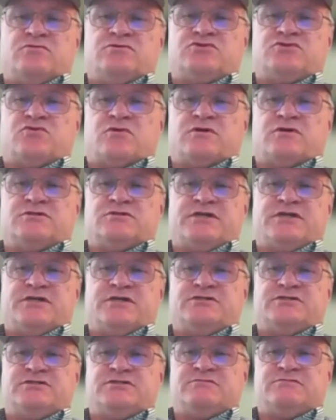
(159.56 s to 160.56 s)

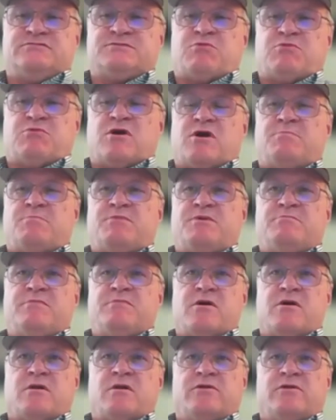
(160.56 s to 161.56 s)
organizations that sprung up in
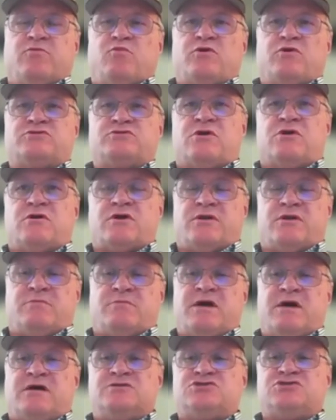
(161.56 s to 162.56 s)
Maryland, and we're talking
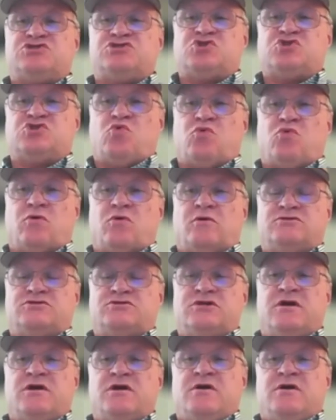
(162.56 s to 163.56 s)
about
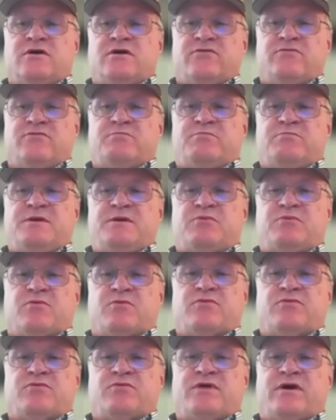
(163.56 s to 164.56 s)
scores of
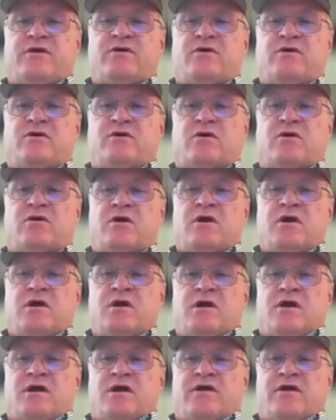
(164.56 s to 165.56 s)
people that are
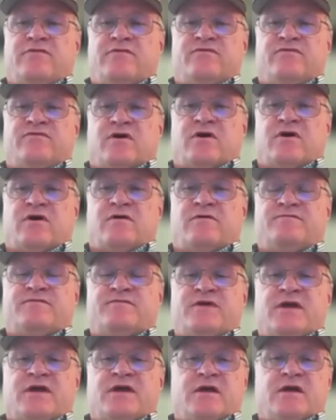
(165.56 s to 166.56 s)
involved.
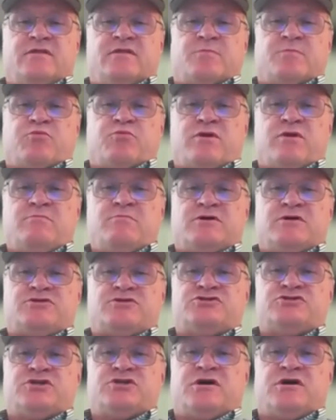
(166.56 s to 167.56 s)
And they're pretty
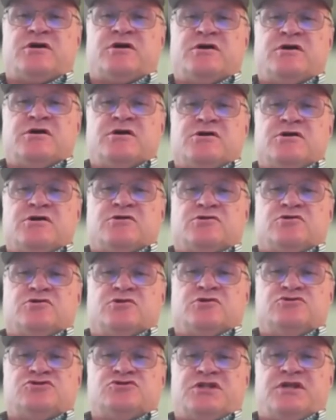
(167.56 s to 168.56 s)
much
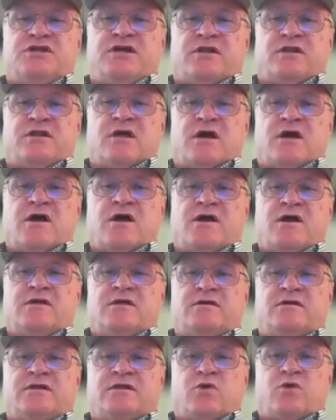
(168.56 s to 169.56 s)
loosely
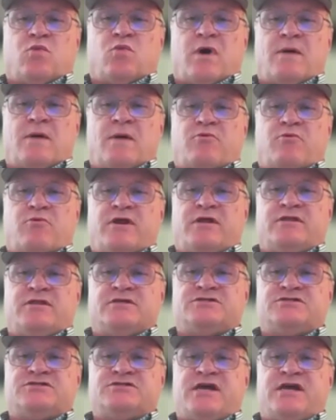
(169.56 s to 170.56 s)
aligned, and they cooperate in
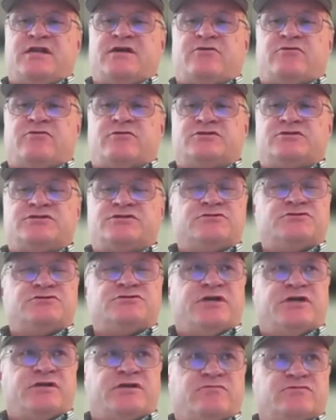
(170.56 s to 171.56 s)
the state and are
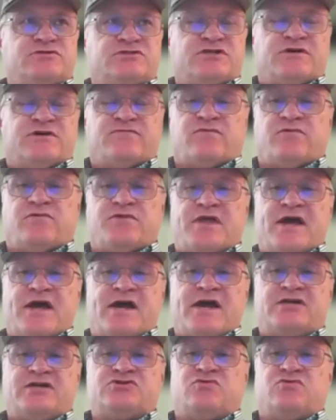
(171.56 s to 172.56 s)
associated with several
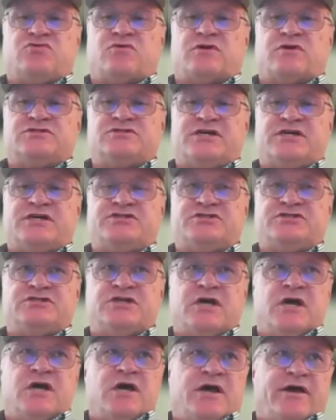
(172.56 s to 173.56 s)
national organizations.
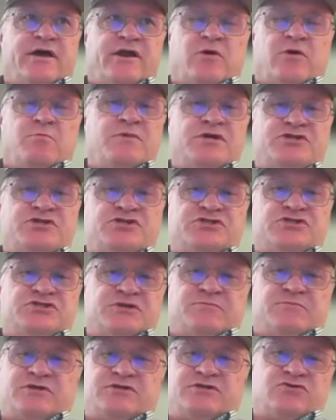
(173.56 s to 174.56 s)
And I'll mention
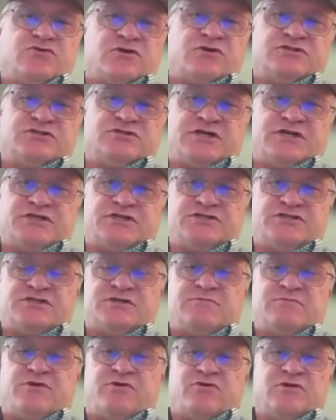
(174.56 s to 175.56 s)
some of these organizations.
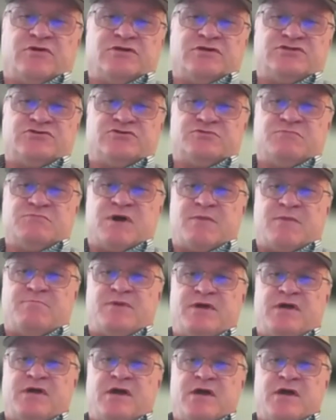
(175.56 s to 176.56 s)
Some of your listeners might
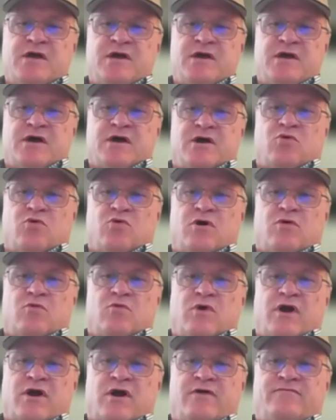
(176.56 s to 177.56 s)
be
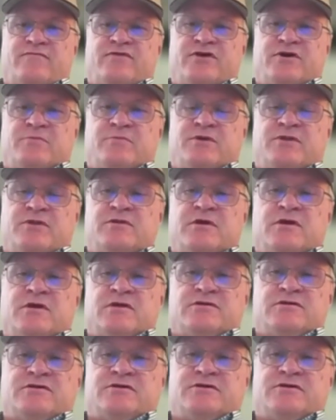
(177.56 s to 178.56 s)
aware of them. And
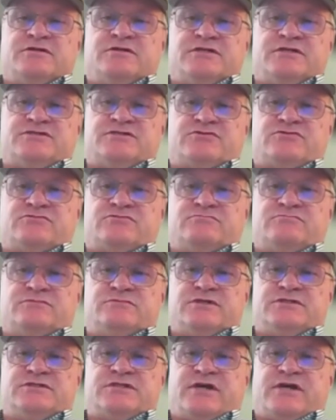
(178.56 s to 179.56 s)
these
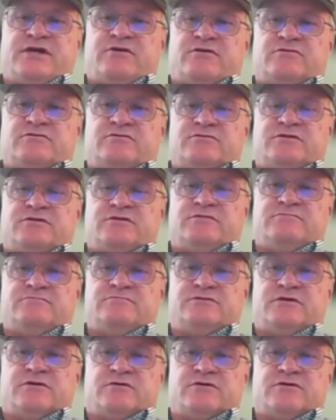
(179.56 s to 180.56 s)
leaders
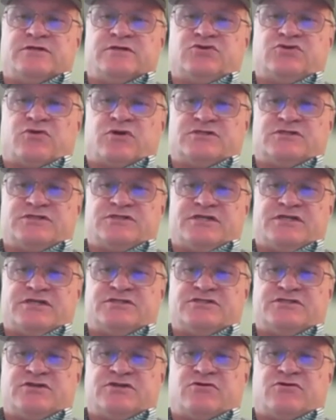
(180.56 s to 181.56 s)
or these
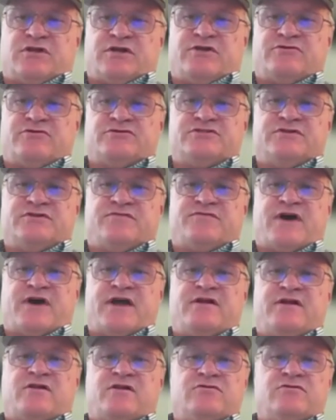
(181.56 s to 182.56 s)
organizations that are leaders in the
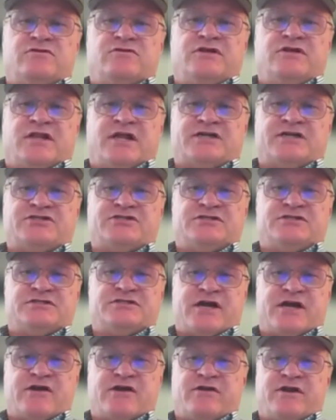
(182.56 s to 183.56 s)
fight include the Election
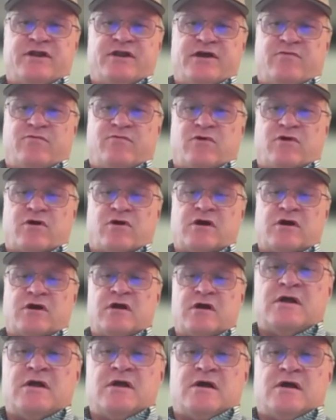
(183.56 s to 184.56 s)
Integrity Network,
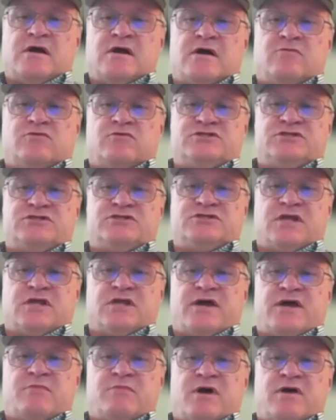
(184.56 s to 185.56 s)
which is
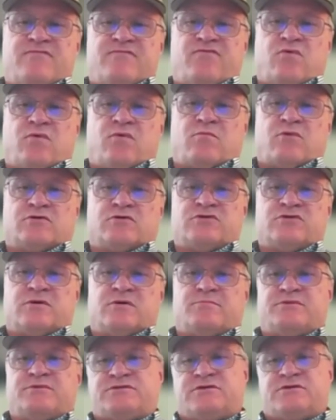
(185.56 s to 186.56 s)
led by former
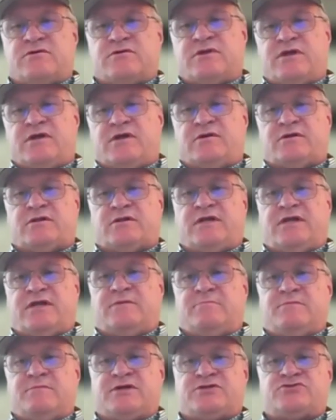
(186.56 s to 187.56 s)
Trump attorney
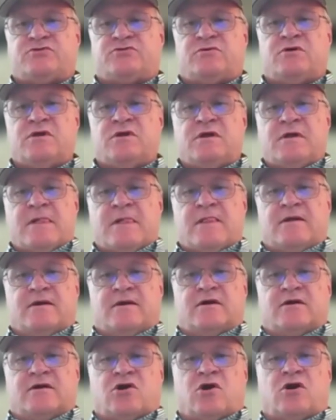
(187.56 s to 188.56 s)
Cleta Mitchell,
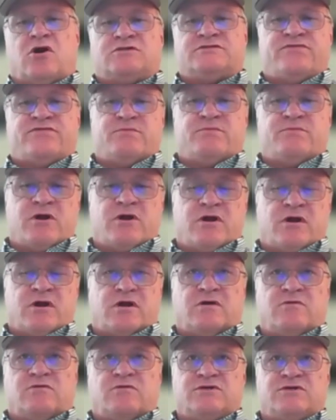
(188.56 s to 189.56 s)
Cause of
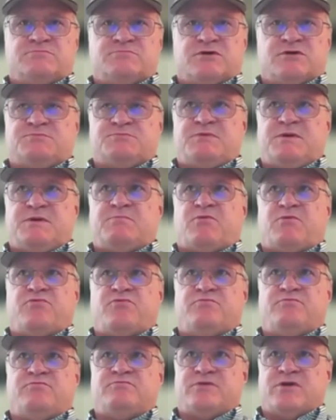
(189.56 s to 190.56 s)
America, which most
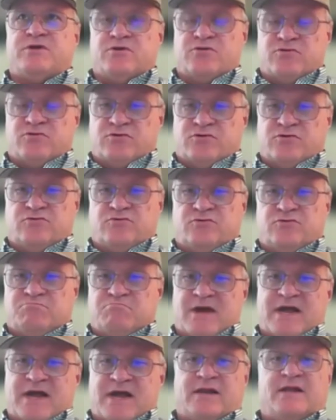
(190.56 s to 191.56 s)
people know who
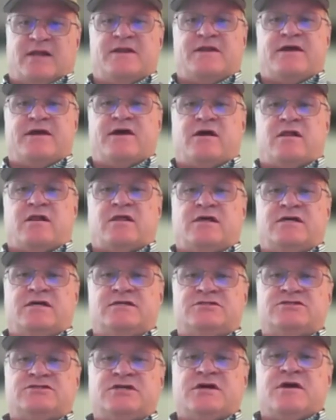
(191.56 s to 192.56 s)
Mike Lindell
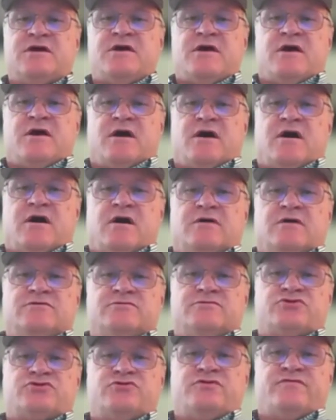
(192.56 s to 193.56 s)
is,
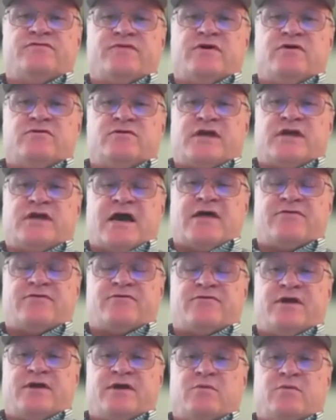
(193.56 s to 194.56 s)
the True the Vote,
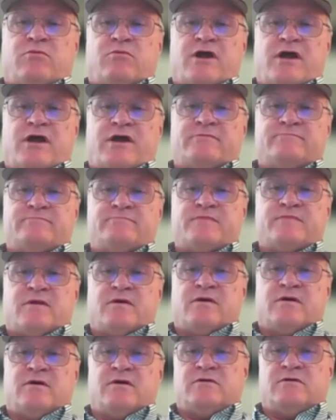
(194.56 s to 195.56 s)
Catherine Engelbrecht,
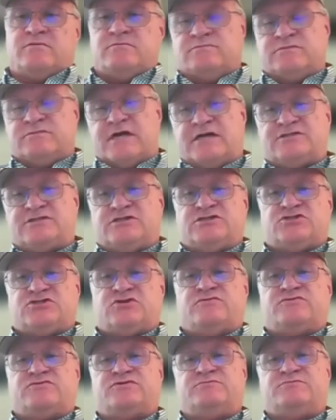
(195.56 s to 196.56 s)
who's actually
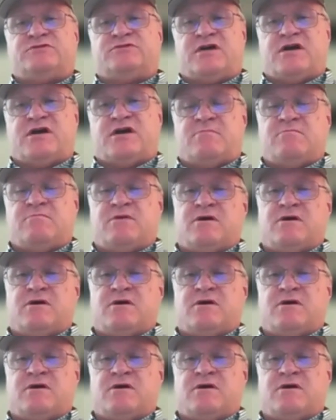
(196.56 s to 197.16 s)
served some time.